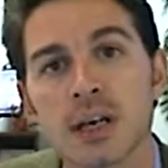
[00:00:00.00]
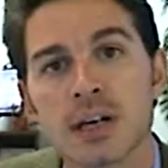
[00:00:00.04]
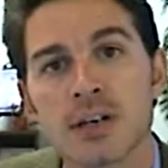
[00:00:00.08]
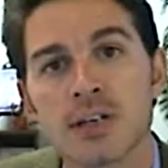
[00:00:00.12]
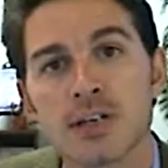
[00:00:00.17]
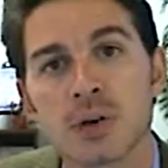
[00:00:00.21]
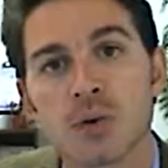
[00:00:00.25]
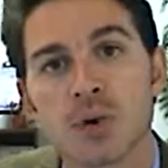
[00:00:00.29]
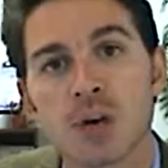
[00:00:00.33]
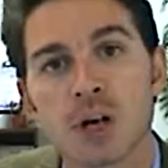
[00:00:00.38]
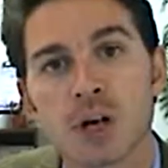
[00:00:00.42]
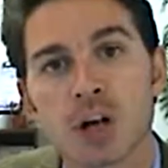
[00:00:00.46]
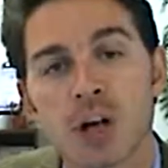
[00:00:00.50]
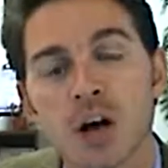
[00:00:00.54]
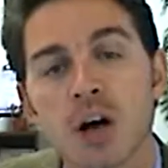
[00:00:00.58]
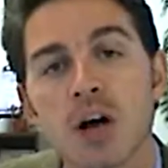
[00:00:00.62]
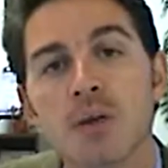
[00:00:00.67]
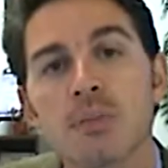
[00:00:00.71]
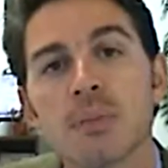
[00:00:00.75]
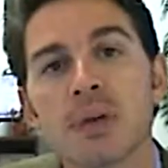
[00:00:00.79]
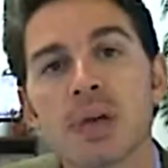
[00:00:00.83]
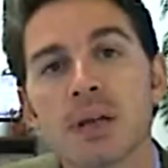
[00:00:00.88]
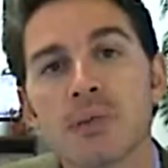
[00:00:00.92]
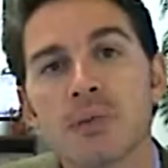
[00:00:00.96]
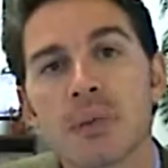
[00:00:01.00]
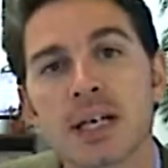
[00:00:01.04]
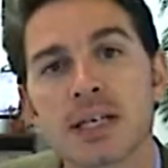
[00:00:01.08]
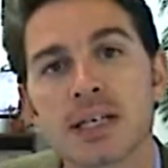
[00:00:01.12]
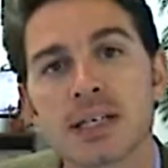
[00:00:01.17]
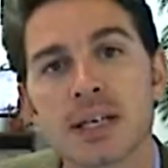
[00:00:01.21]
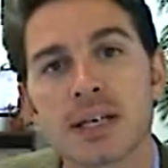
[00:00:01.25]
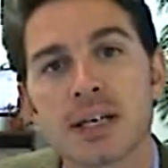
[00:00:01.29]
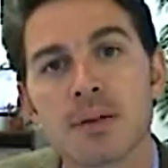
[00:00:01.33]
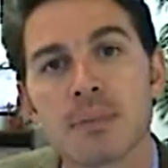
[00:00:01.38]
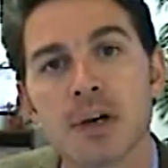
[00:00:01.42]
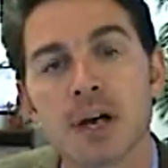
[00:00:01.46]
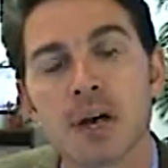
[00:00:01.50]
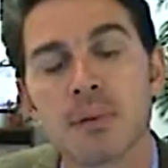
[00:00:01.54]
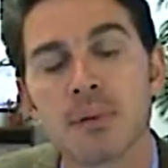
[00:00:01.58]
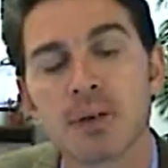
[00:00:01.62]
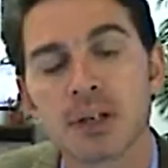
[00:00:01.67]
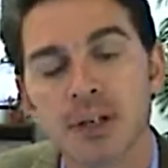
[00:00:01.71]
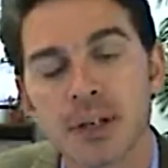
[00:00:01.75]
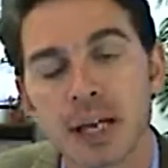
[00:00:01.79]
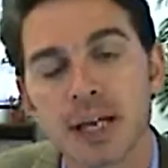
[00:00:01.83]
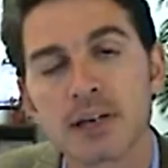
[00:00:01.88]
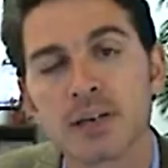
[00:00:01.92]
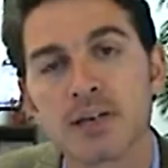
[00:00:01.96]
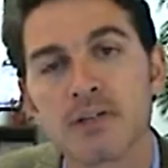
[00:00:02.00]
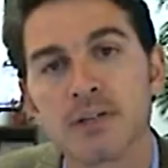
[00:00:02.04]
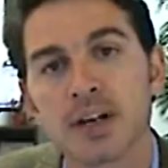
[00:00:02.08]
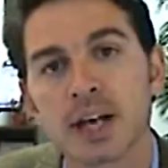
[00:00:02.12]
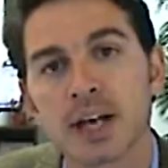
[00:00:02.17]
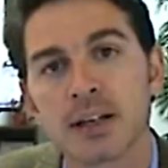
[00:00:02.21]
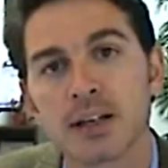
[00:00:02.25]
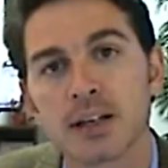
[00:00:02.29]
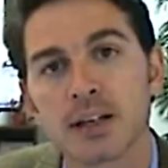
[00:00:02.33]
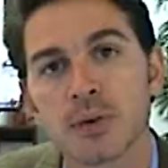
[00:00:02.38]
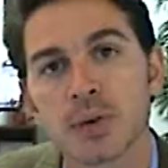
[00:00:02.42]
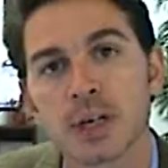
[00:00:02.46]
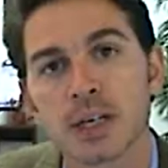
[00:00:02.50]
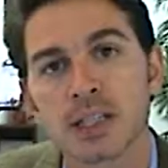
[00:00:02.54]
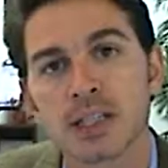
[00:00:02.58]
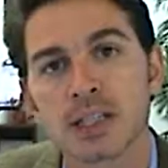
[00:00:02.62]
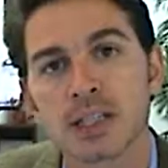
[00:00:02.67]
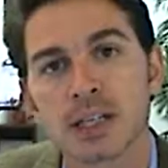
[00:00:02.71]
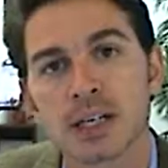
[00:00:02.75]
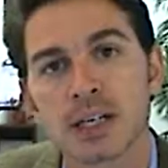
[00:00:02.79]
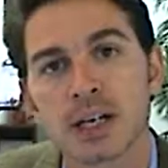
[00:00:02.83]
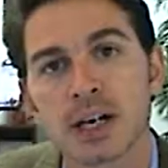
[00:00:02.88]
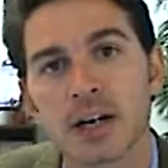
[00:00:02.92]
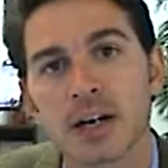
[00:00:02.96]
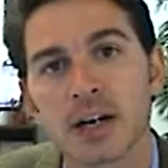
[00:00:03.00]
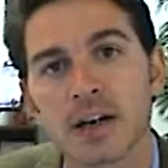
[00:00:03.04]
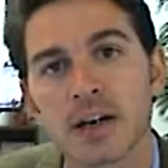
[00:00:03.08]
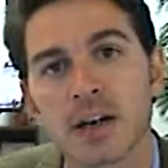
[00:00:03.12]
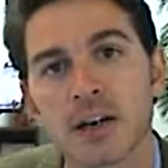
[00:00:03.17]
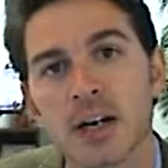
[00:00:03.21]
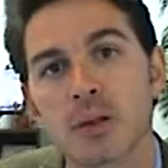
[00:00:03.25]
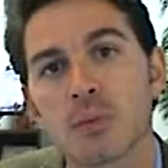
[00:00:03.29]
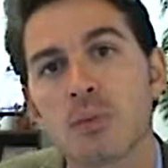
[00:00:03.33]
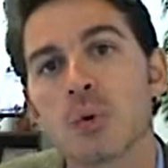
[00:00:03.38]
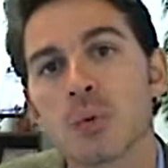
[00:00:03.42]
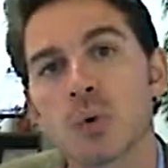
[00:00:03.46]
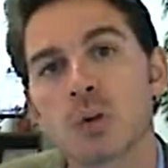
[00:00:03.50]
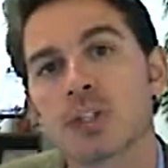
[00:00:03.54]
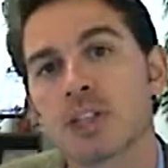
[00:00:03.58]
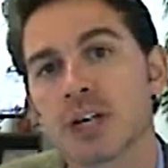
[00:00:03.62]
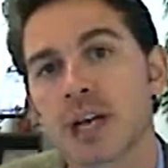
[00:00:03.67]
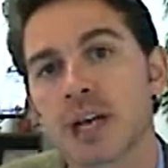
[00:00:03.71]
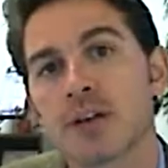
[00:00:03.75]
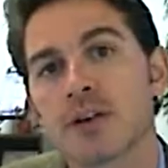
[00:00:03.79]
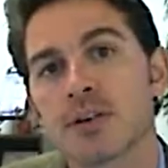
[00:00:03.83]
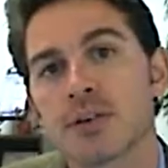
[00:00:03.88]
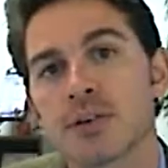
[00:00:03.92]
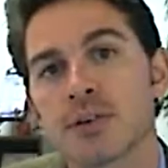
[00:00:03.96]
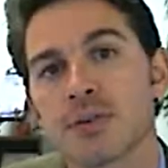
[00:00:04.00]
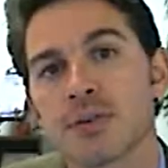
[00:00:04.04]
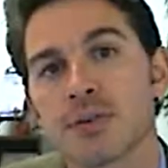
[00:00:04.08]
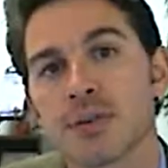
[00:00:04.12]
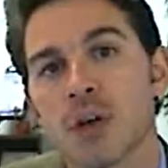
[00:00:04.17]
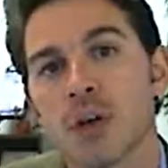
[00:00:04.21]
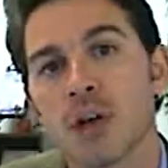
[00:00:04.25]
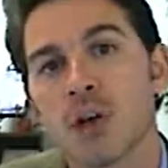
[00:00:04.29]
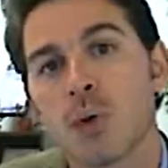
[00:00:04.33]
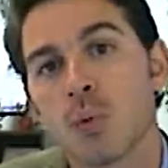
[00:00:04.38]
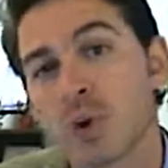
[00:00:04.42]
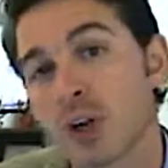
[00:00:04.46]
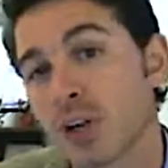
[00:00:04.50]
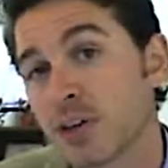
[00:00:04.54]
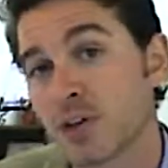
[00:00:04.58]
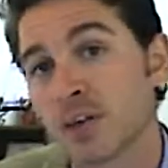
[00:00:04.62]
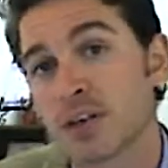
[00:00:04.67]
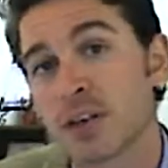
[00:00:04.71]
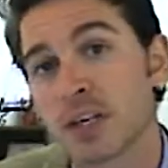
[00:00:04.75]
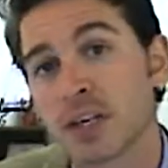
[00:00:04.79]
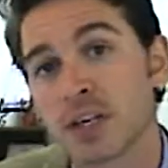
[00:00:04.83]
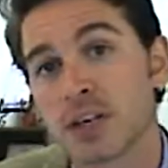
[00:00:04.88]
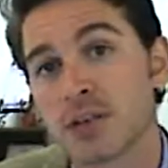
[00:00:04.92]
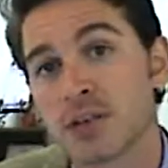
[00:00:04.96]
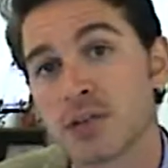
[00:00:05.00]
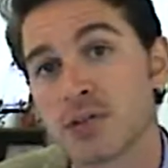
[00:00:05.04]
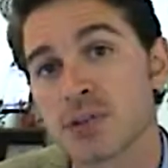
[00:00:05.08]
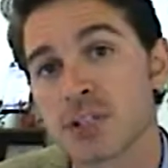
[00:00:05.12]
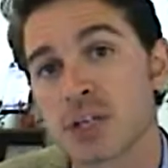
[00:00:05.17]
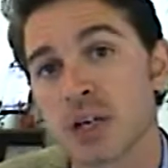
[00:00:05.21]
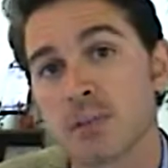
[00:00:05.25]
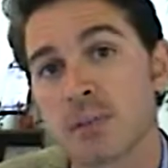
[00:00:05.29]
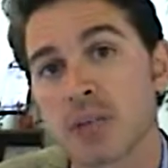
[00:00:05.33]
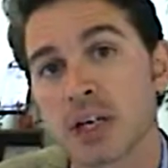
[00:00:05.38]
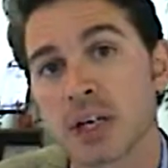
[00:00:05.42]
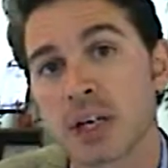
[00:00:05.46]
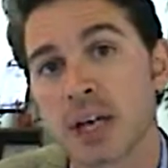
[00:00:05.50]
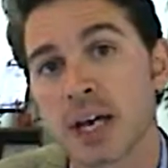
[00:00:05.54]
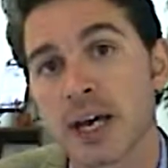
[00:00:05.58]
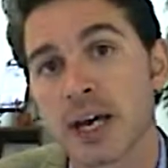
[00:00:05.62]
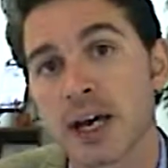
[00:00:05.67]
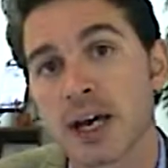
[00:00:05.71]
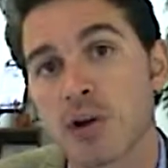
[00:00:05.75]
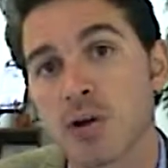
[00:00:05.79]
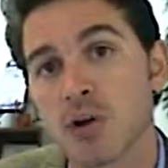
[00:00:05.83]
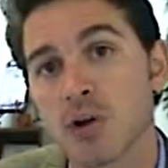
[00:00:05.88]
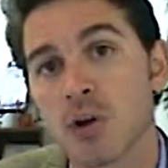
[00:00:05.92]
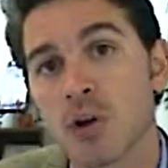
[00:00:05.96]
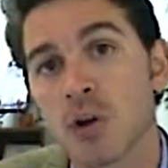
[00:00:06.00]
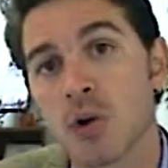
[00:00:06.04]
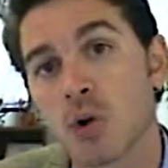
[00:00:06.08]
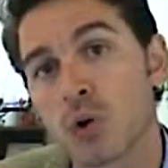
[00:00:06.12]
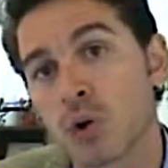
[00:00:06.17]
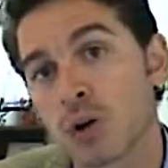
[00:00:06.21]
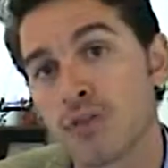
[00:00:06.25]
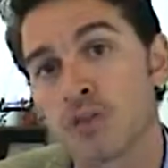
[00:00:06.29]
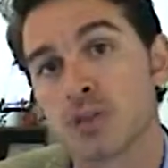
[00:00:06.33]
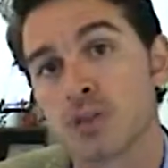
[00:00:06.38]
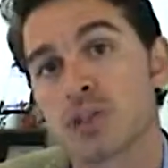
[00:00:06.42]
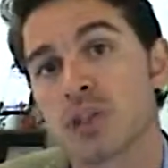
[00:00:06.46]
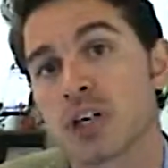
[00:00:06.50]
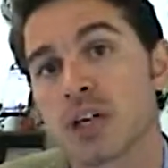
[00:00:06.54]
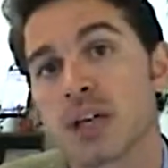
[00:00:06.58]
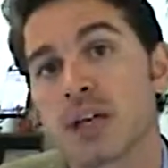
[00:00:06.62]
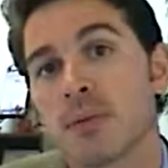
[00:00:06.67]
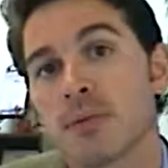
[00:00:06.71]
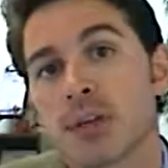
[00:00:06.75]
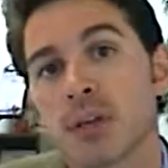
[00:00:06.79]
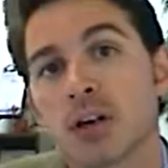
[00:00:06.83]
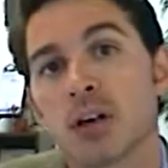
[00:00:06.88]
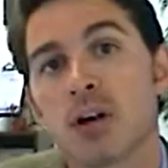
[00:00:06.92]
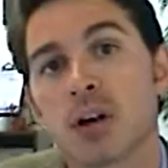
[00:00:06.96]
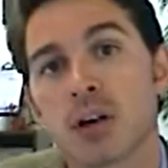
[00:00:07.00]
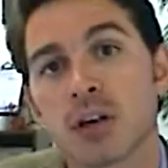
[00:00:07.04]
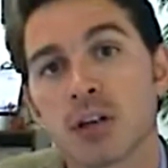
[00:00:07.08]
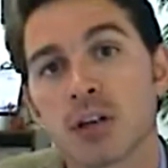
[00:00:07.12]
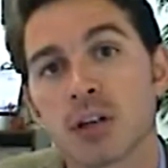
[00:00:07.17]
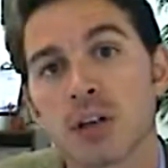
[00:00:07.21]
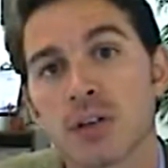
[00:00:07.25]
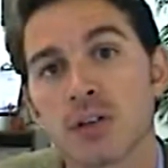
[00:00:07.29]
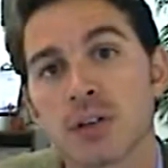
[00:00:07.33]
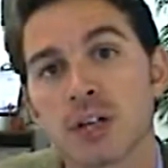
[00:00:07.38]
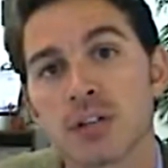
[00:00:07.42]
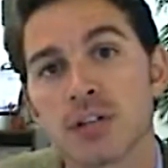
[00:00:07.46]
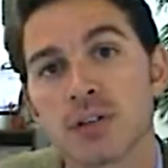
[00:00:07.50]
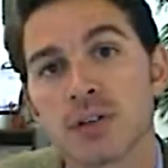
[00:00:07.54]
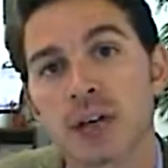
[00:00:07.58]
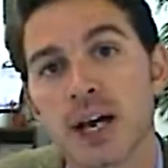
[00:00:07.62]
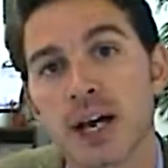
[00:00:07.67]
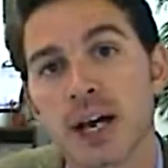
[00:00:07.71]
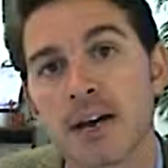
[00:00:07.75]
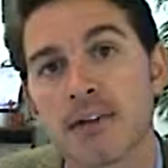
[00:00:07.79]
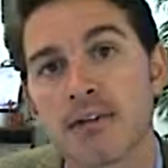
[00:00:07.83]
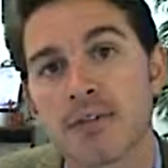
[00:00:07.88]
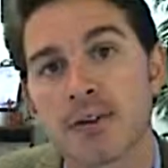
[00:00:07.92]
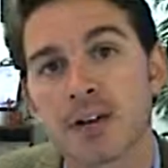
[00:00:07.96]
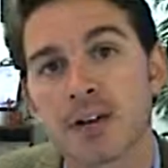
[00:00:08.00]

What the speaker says: So call me and my team. I'll be glad to evaluate the scenario, and we will tell you whether you need to do something now or if you should keep the current loan that you have.